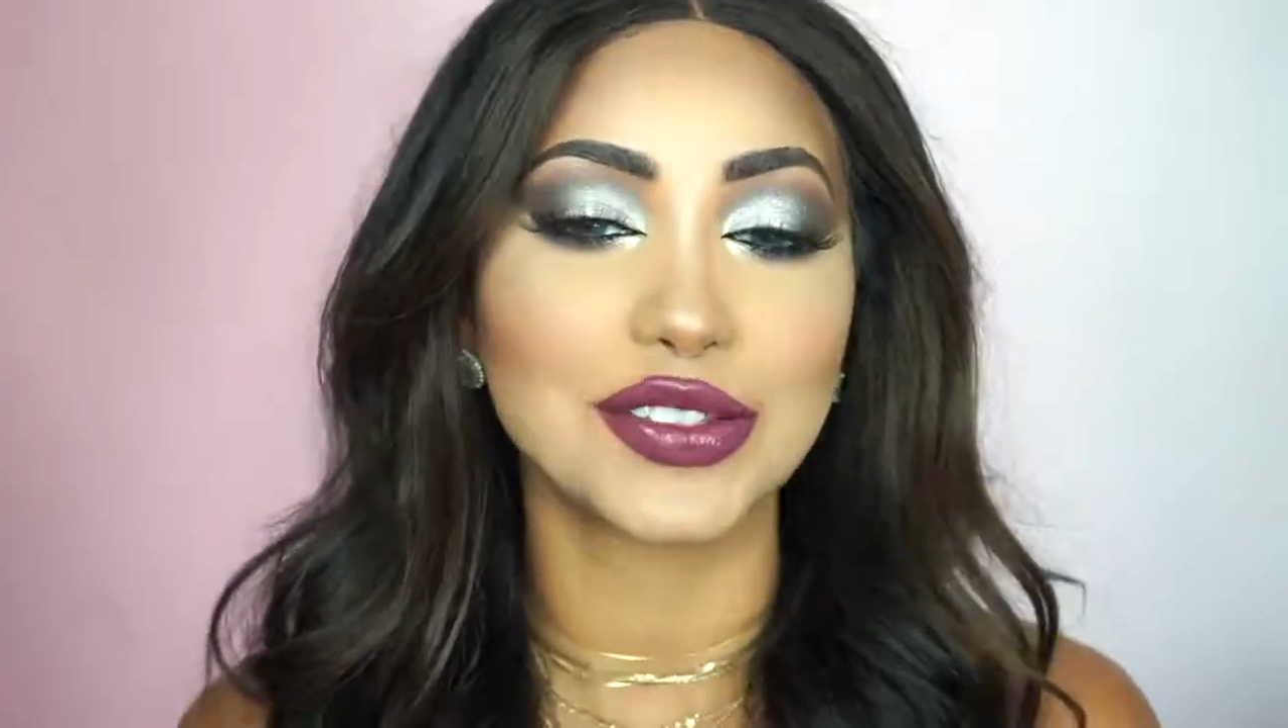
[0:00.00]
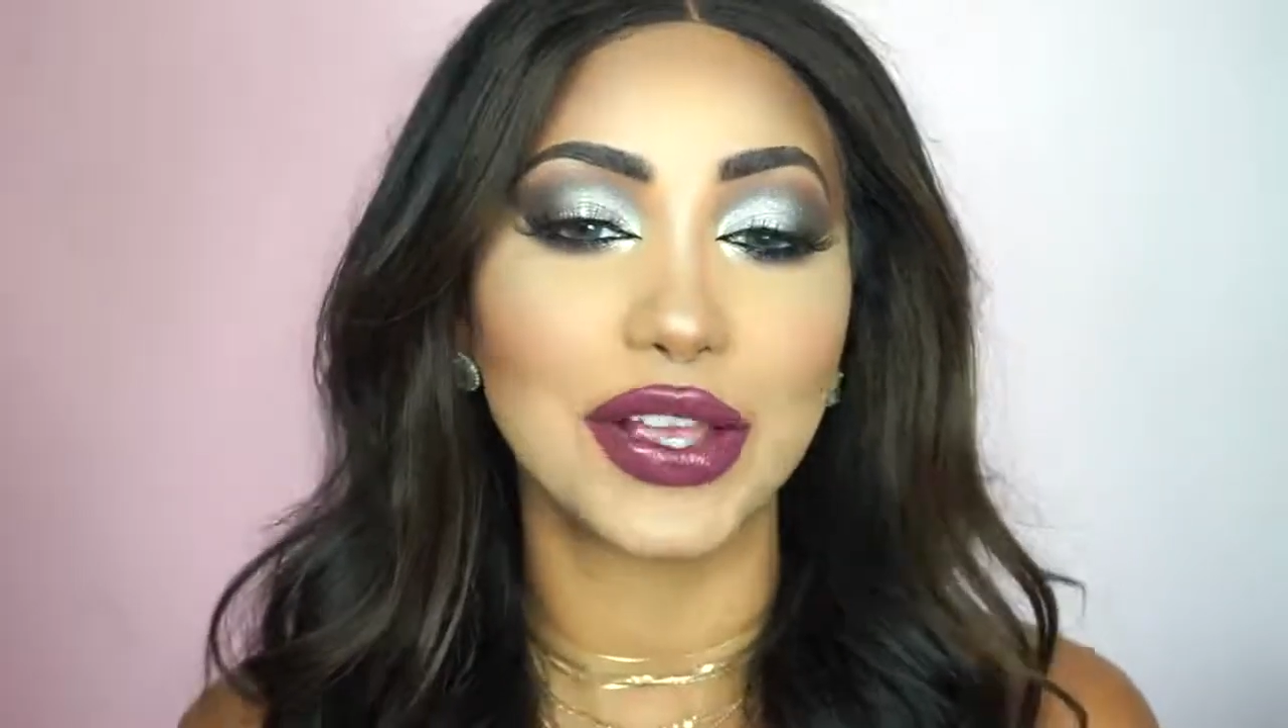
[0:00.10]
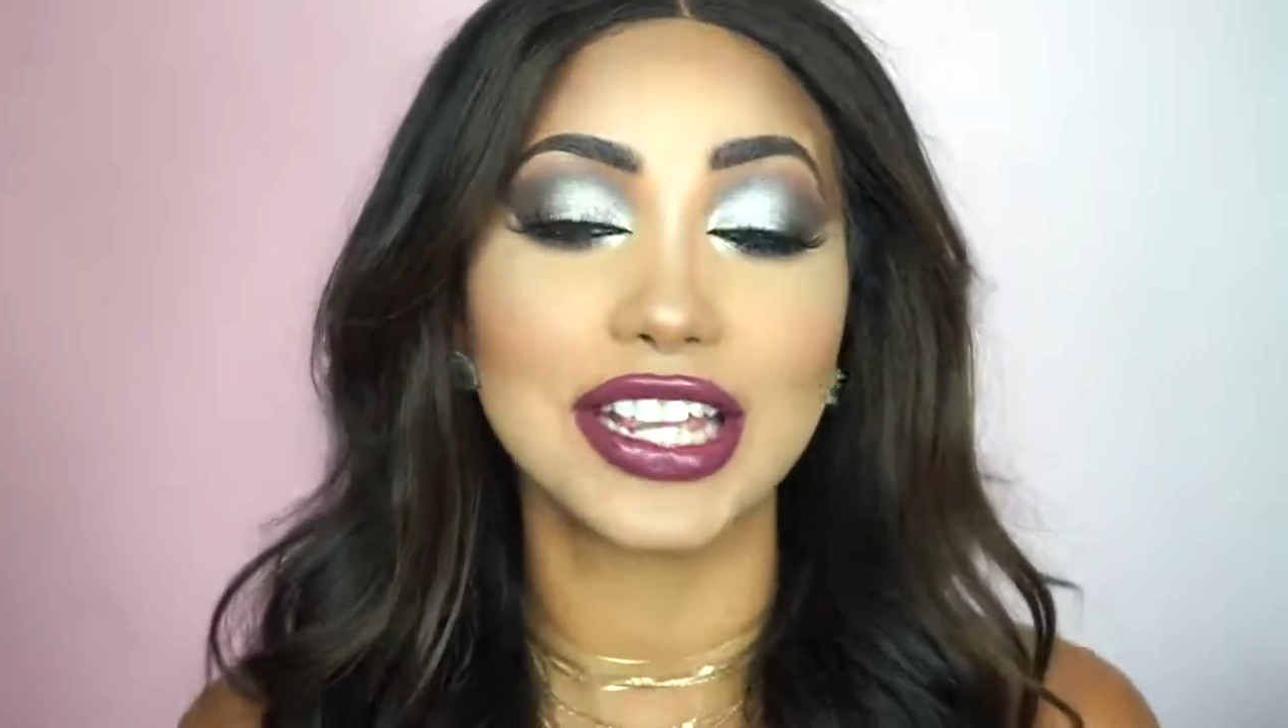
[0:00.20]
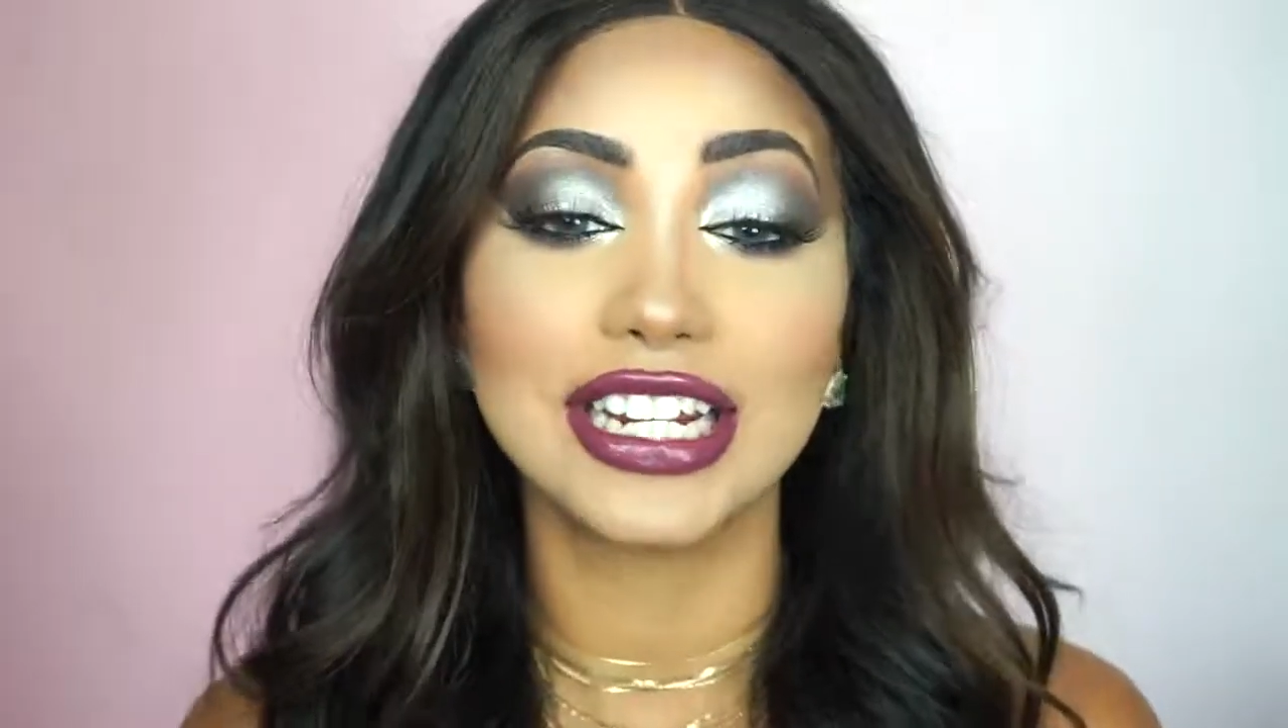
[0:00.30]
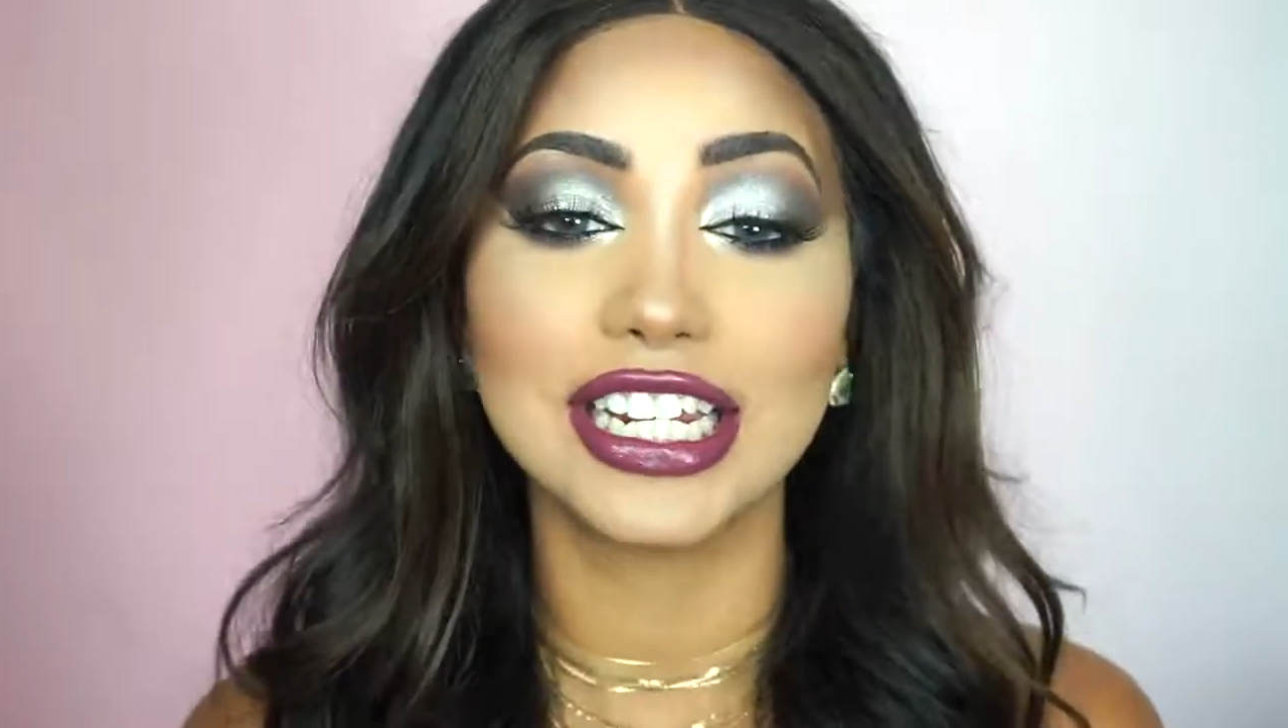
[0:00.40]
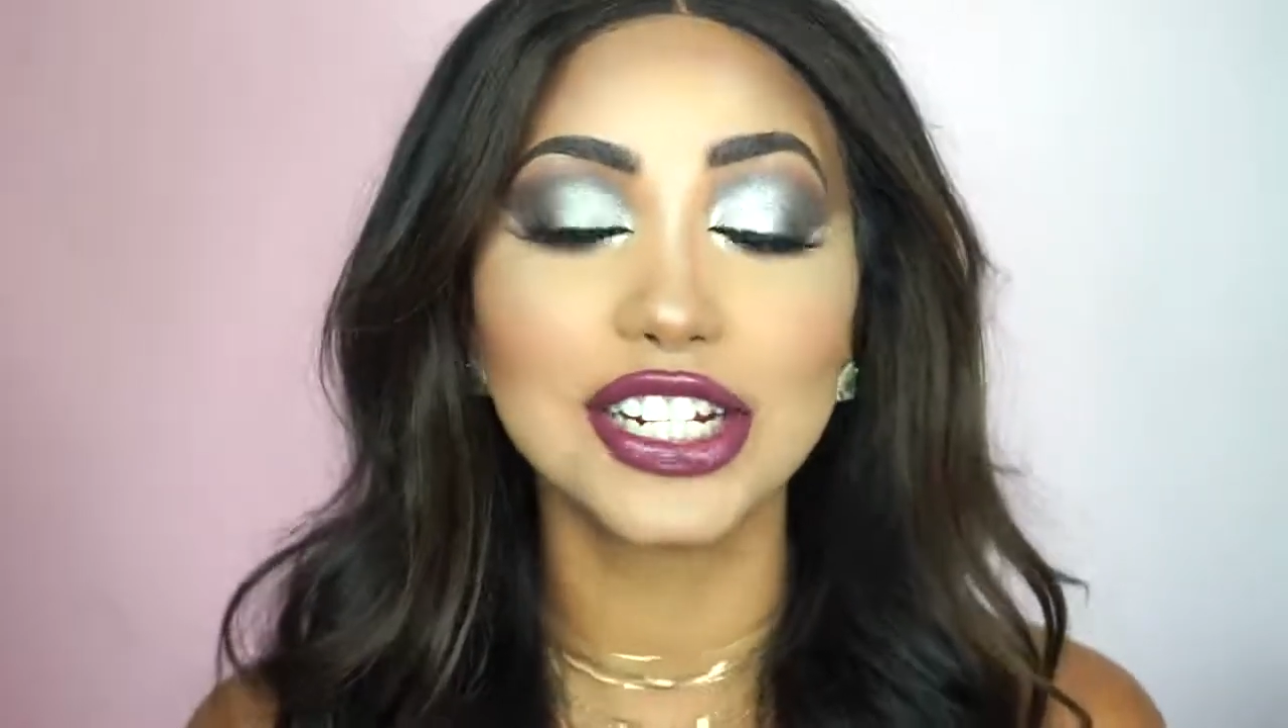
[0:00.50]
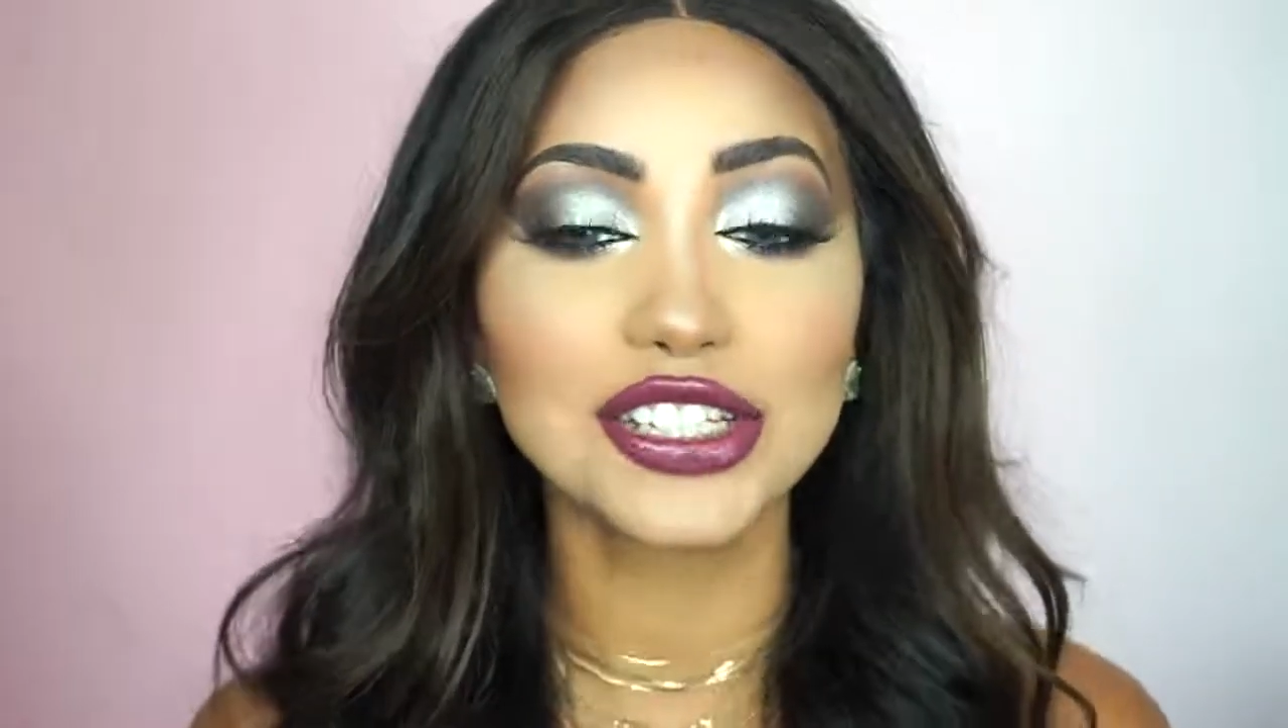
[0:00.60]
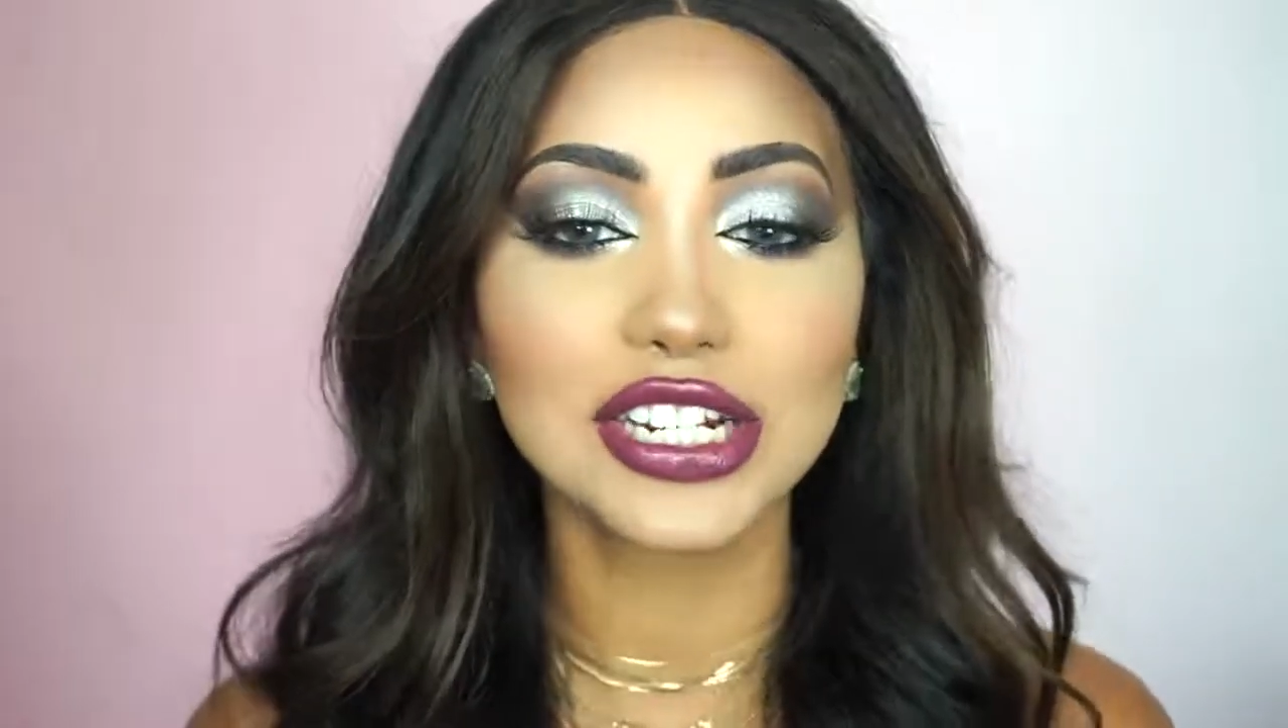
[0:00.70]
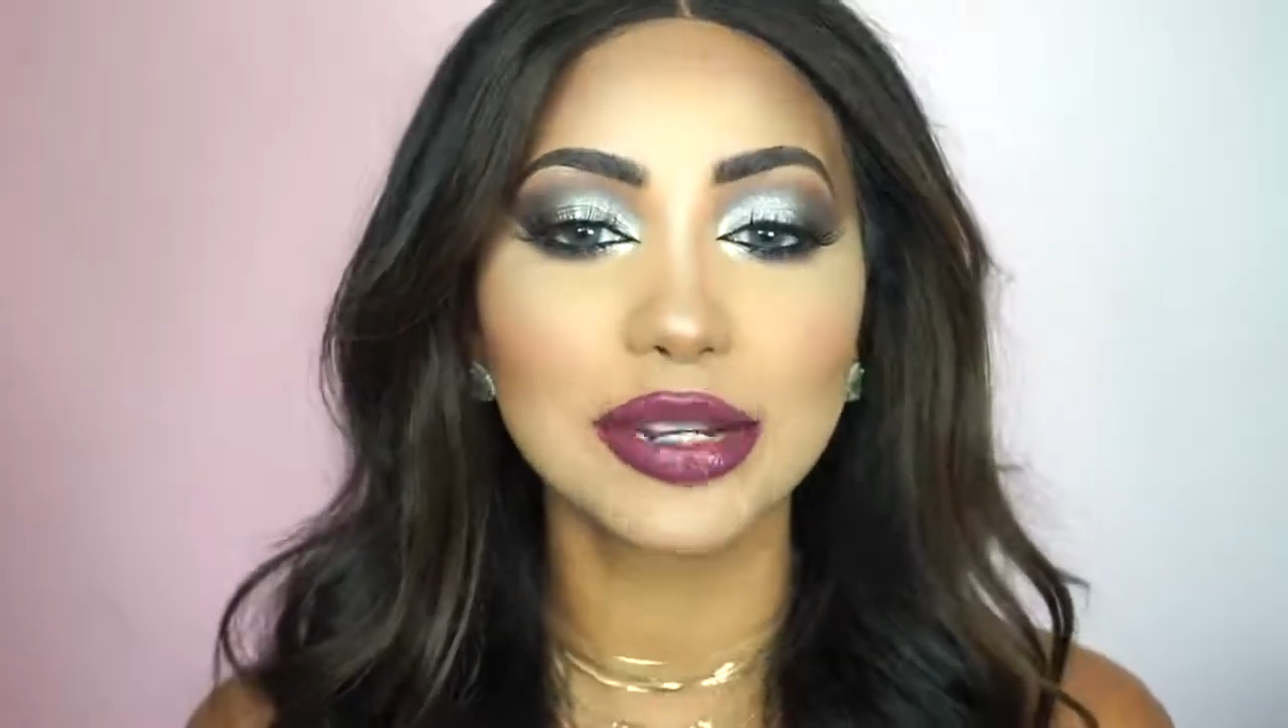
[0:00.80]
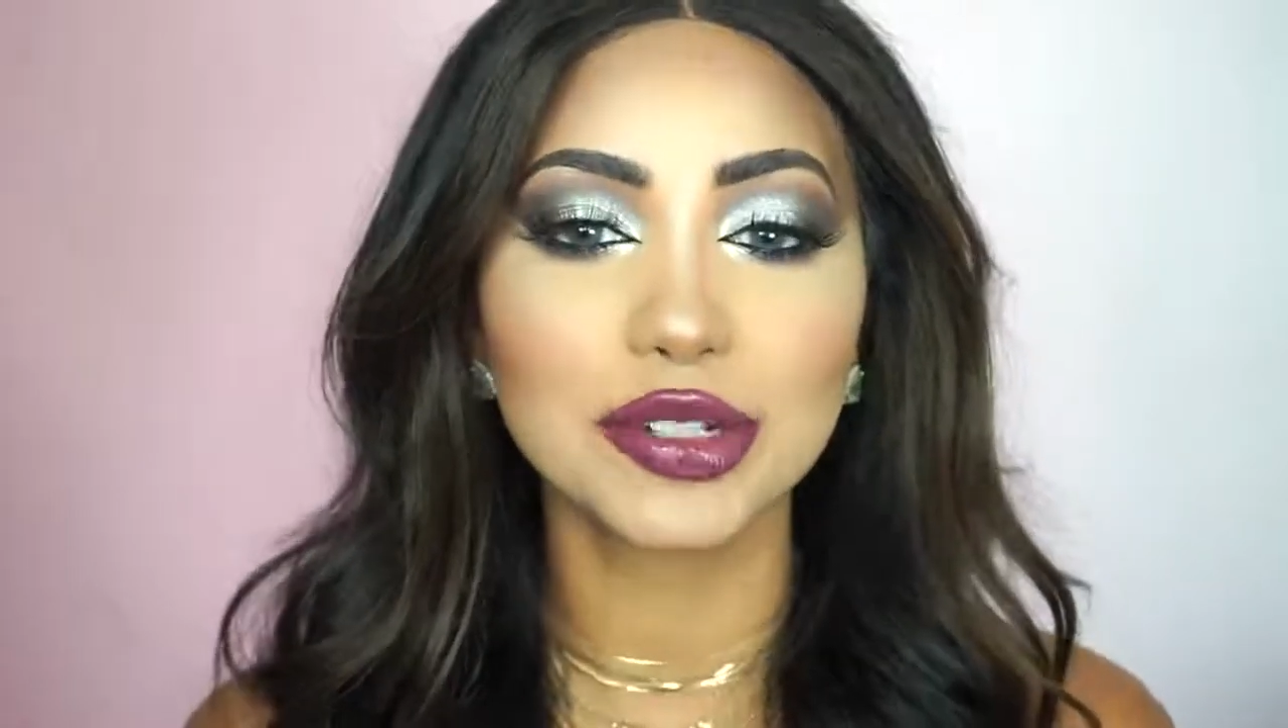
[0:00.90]
so I
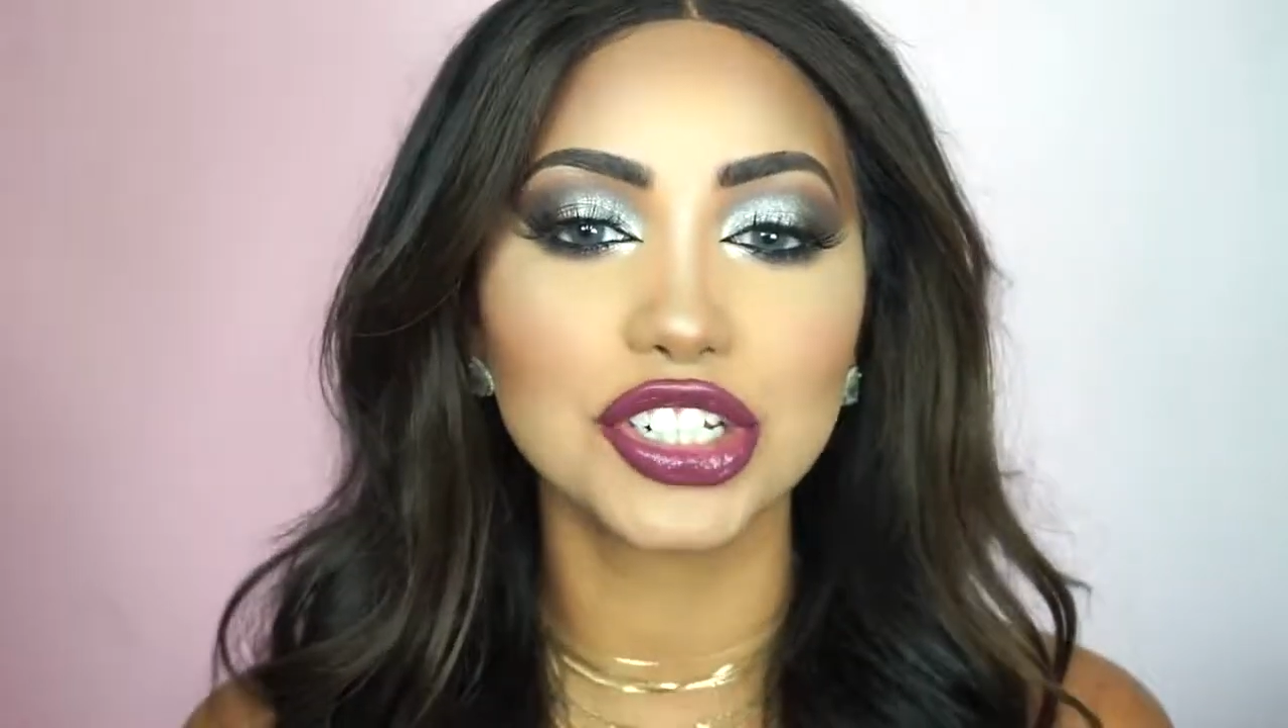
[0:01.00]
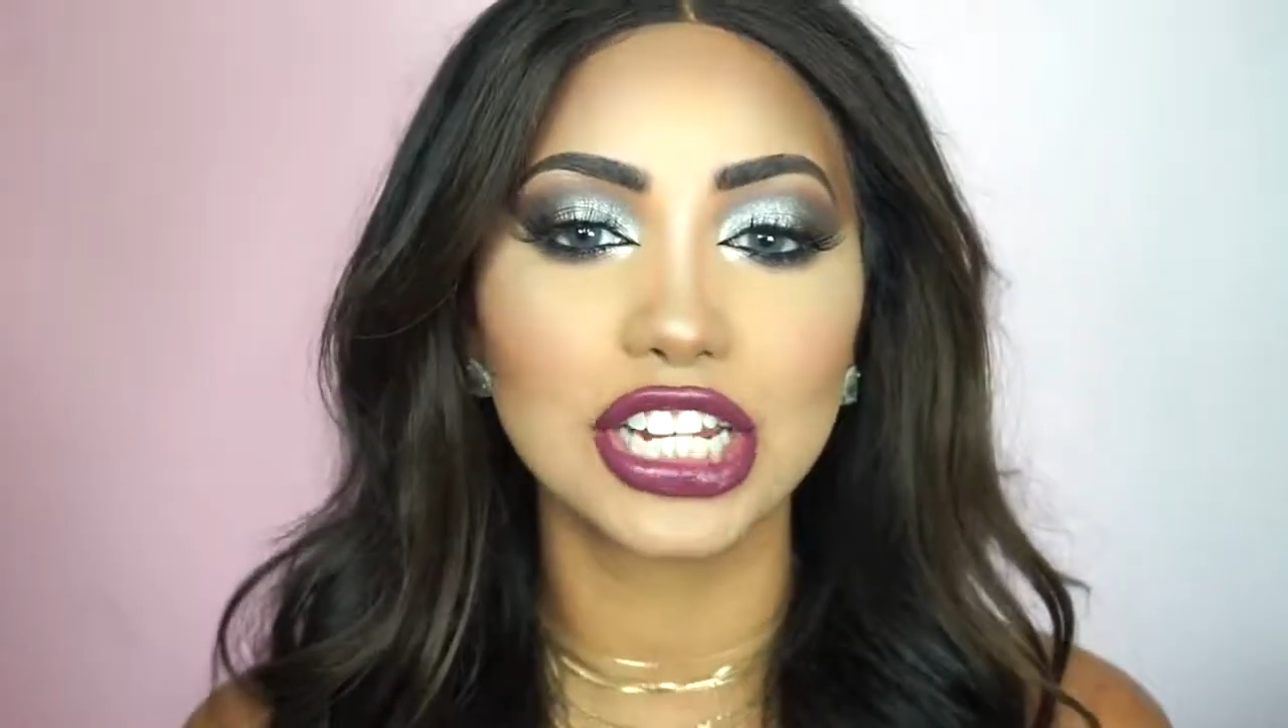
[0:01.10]
needed to name a